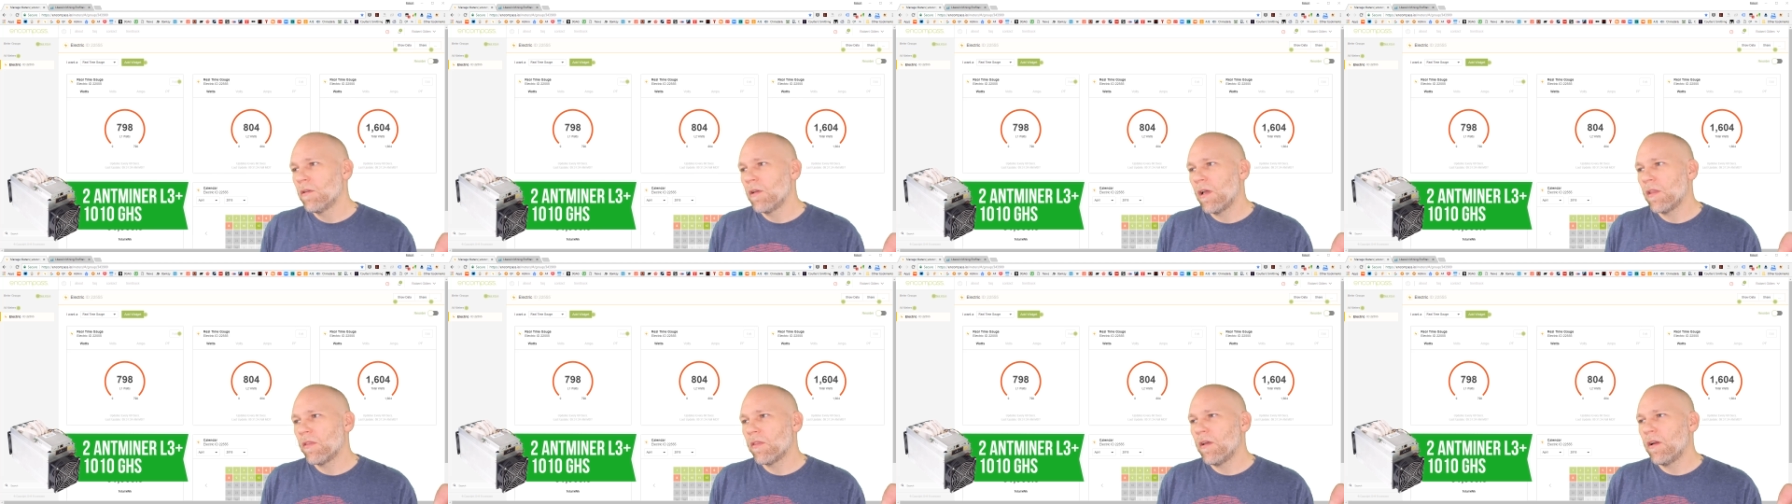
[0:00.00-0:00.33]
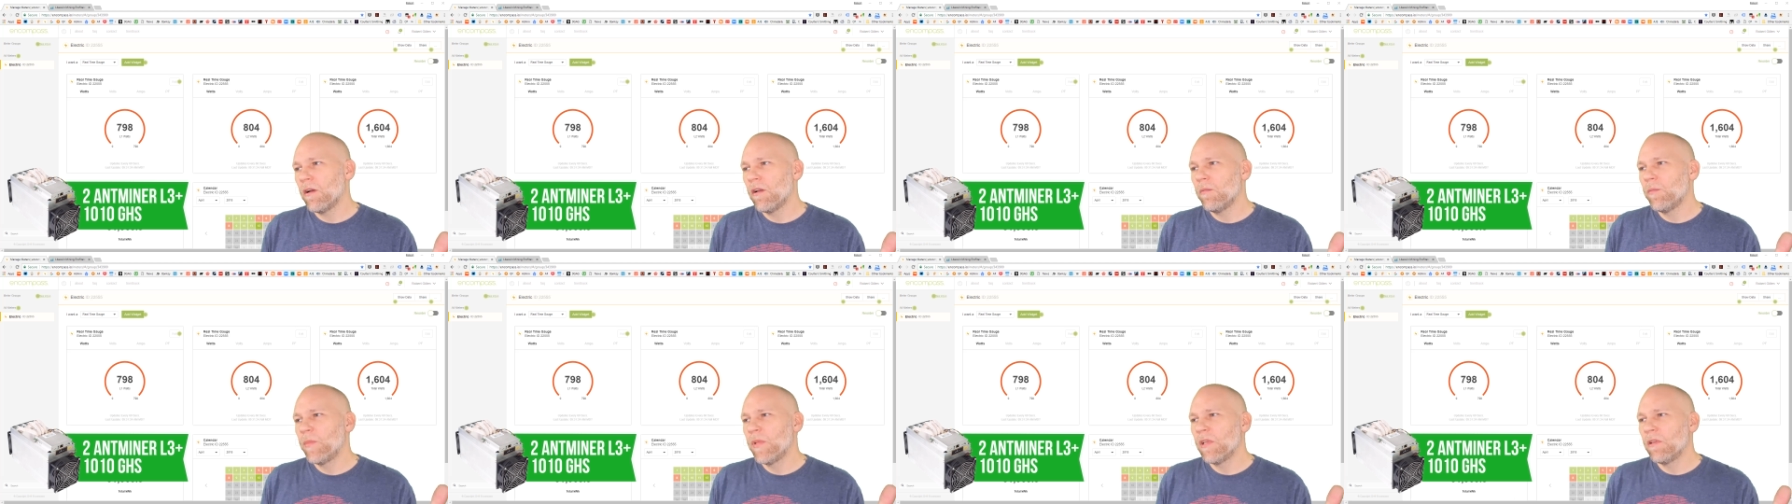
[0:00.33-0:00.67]
I
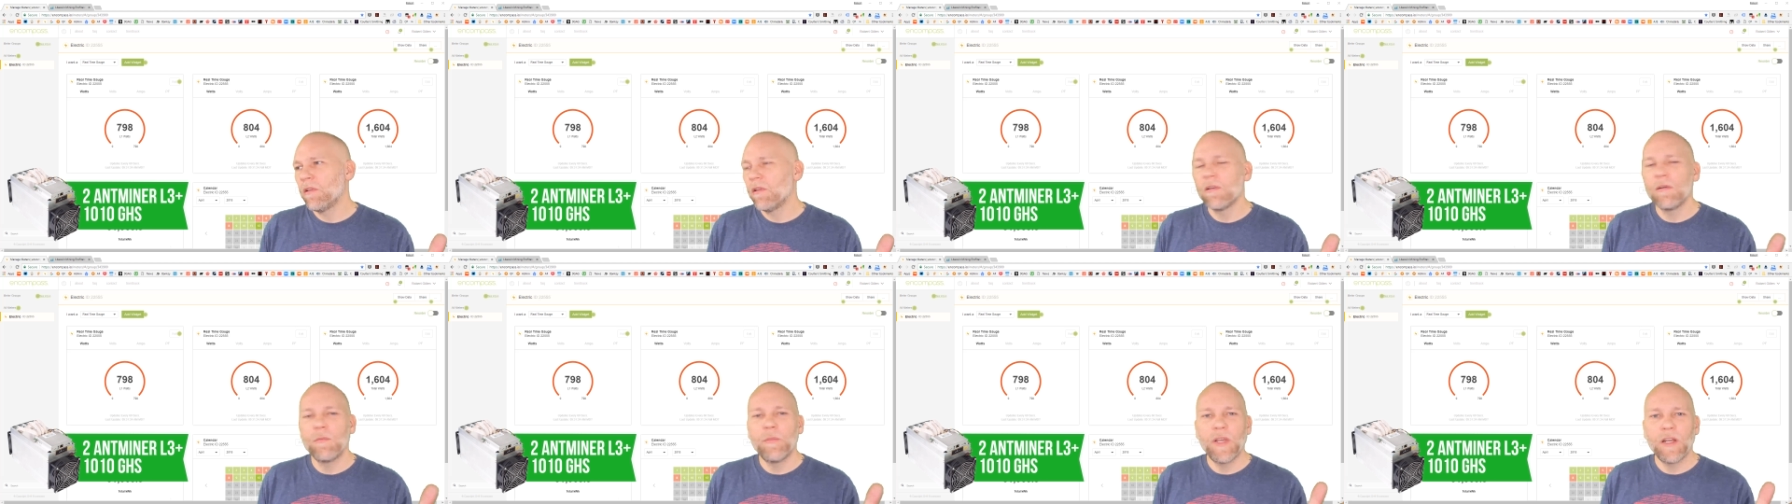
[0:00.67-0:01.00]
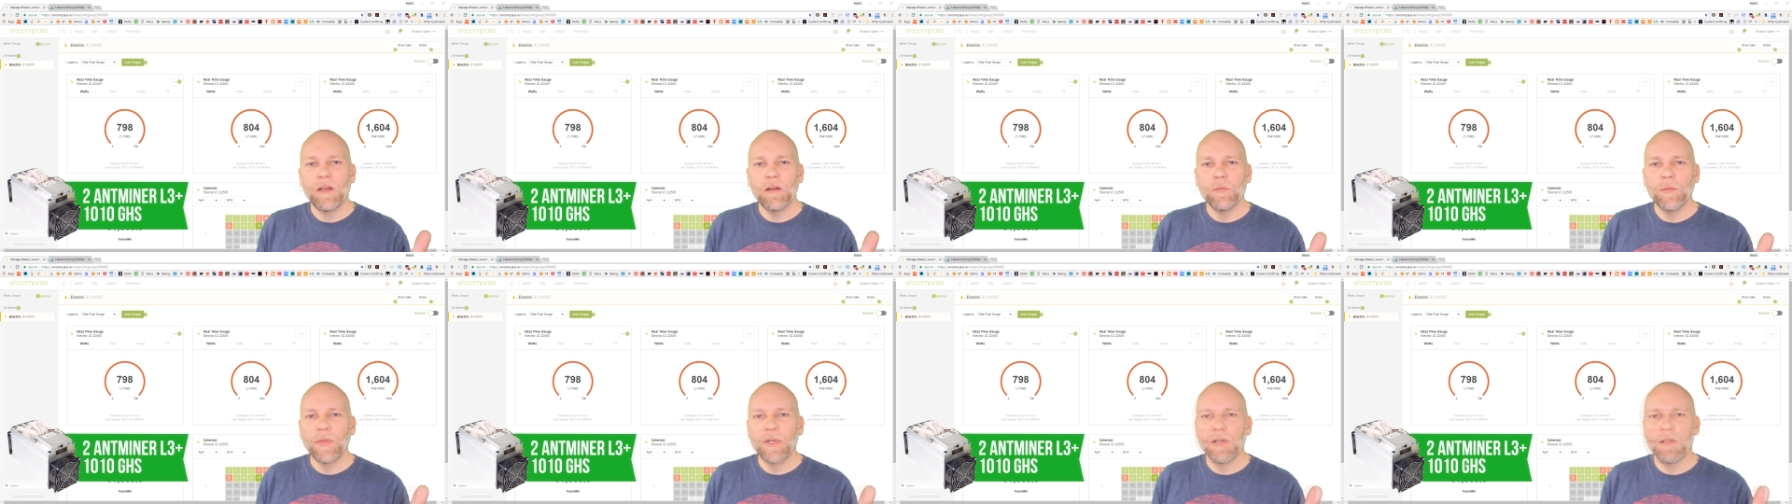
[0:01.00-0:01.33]
thought it'd be a little
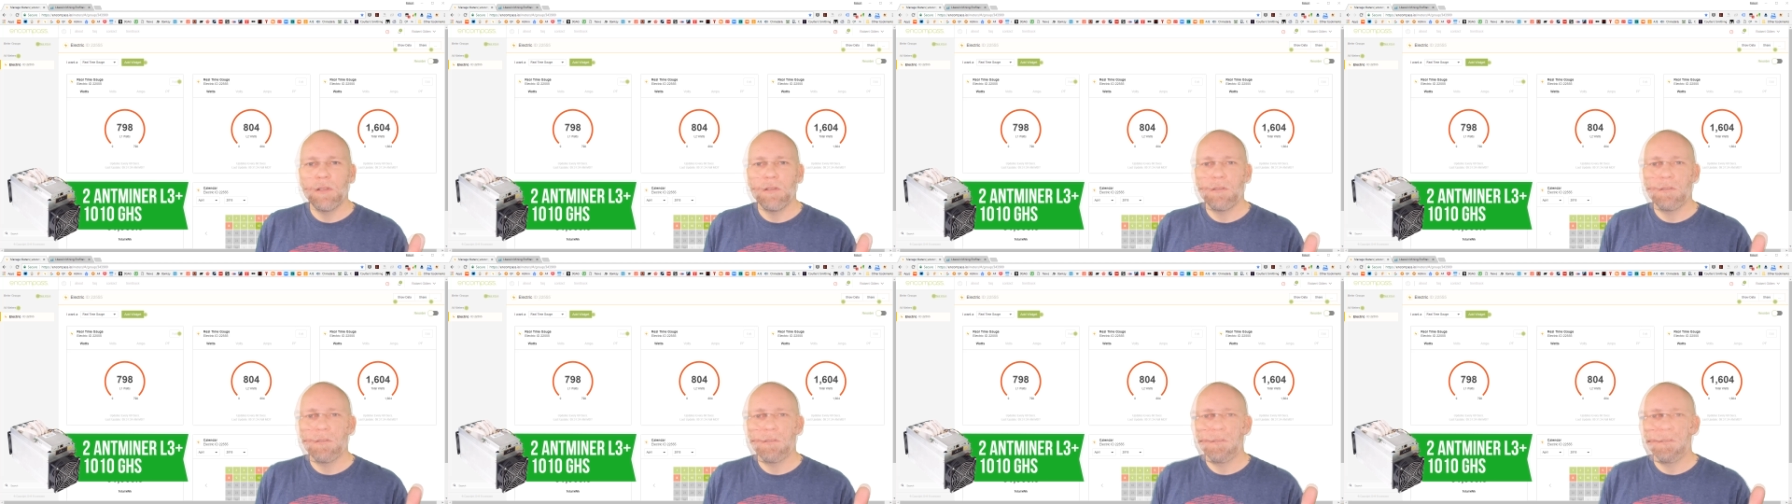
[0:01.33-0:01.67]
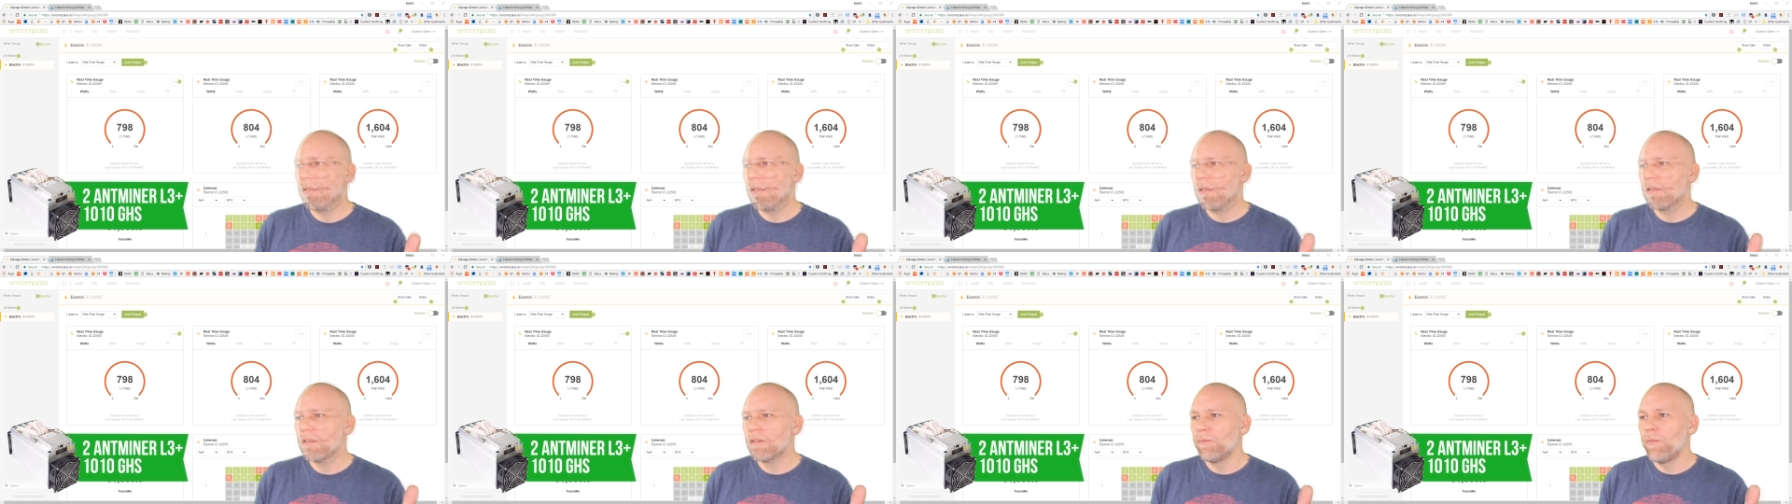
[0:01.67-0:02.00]
better, but
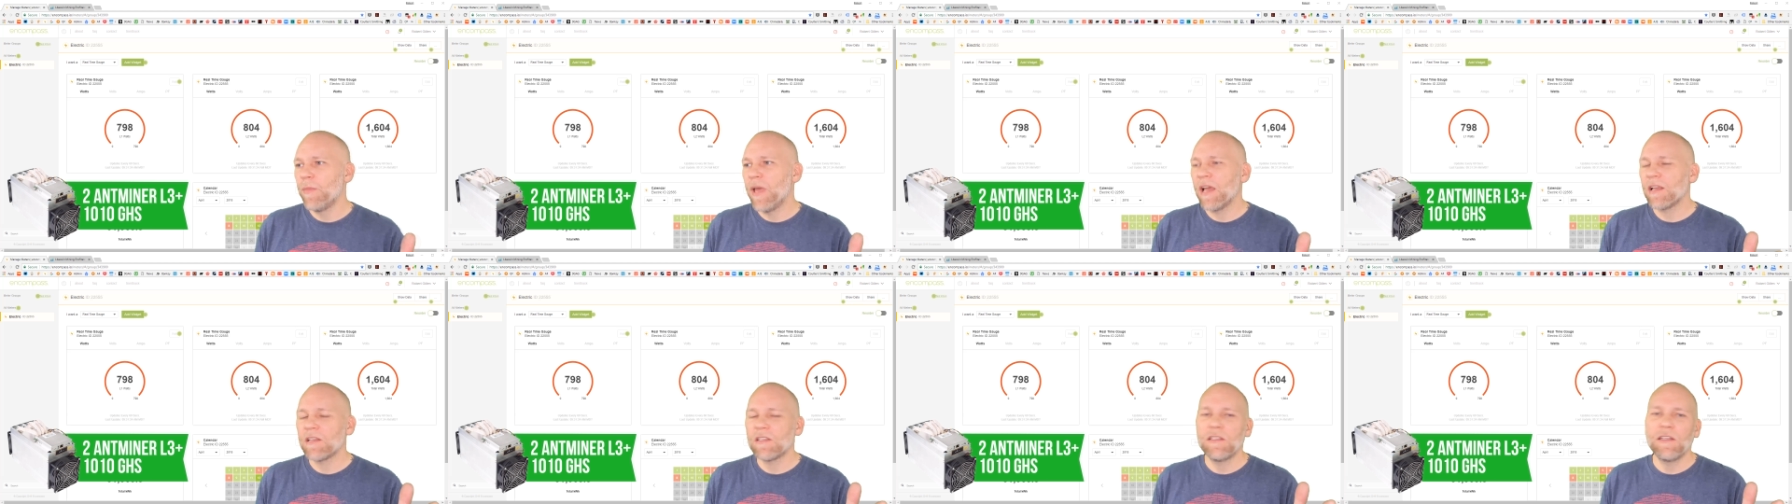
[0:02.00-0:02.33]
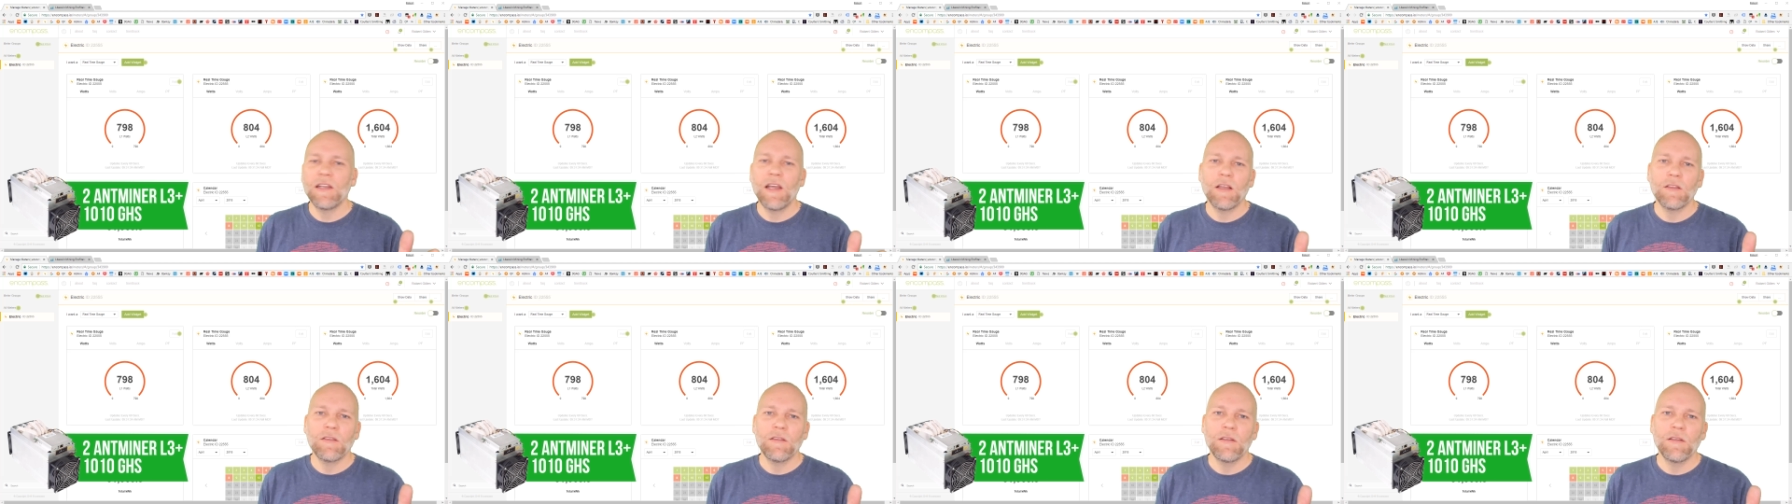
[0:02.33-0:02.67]
it's maxing
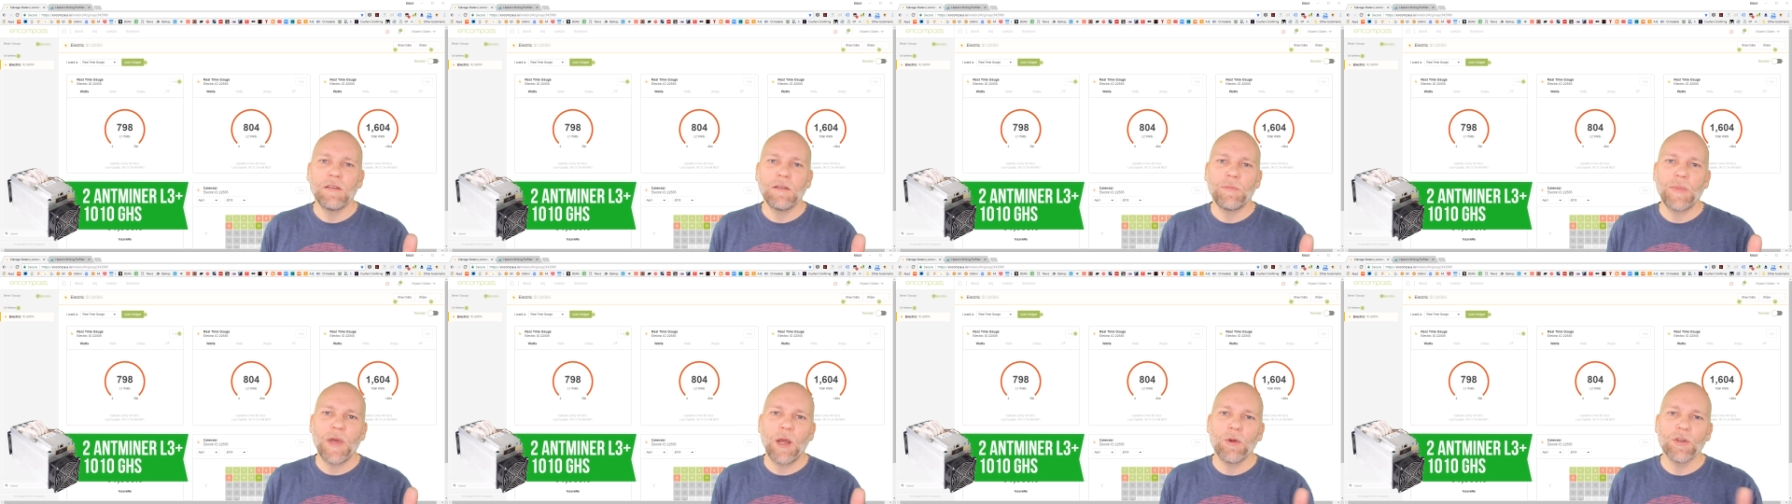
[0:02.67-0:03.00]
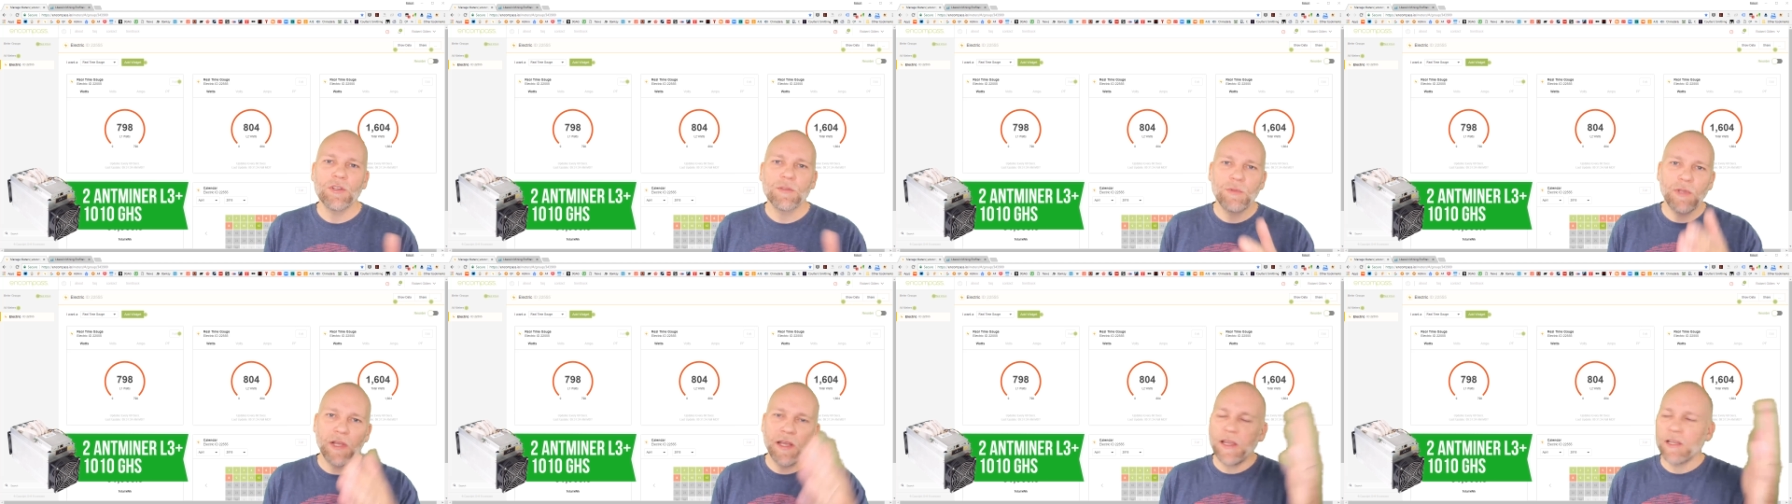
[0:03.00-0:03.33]
out the power
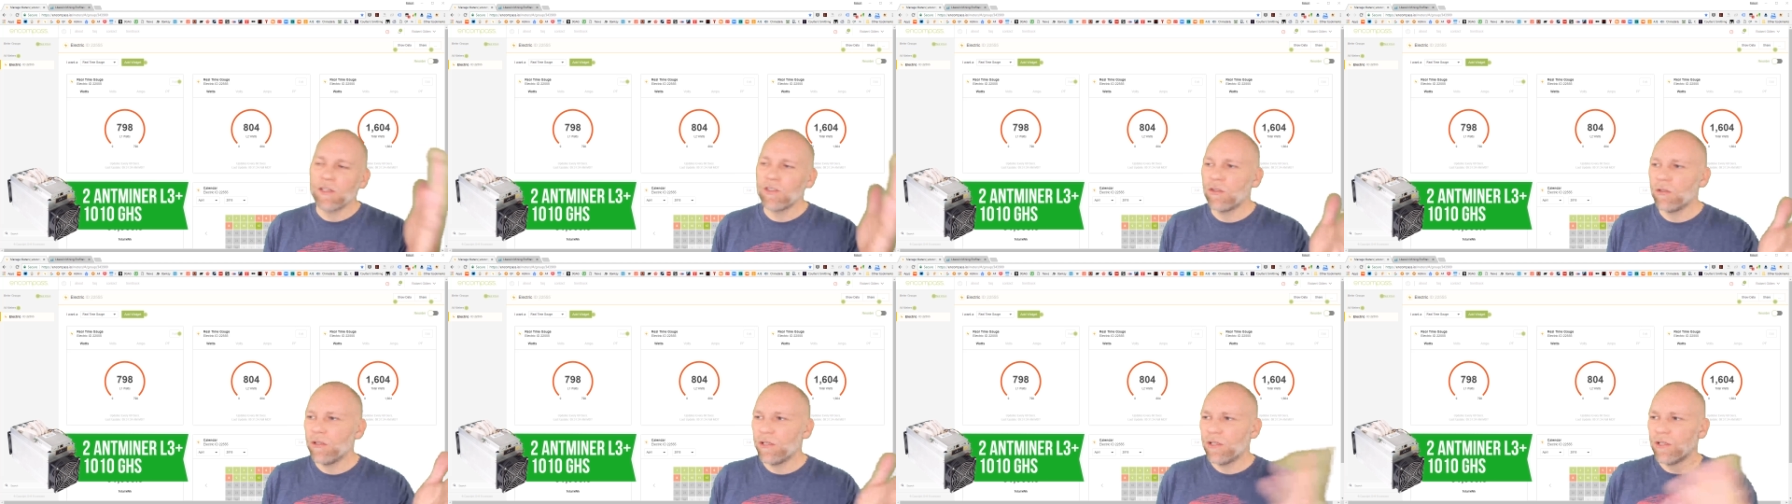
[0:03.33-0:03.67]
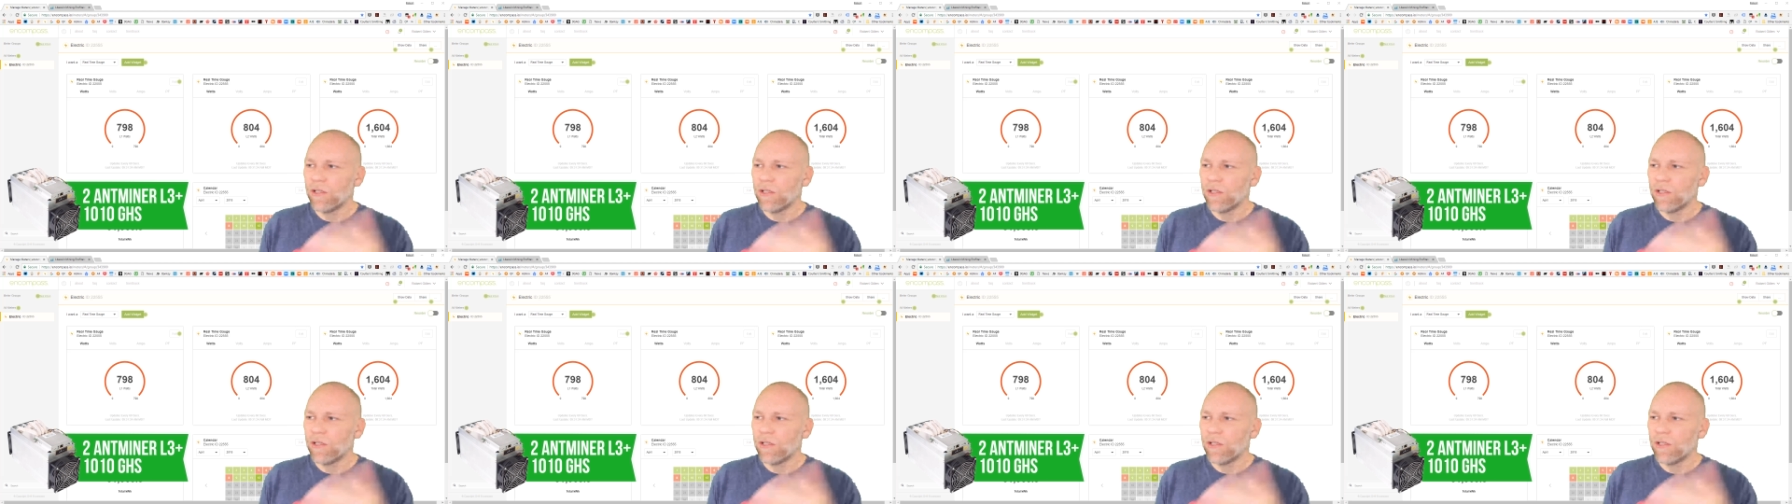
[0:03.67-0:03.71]
supply actually.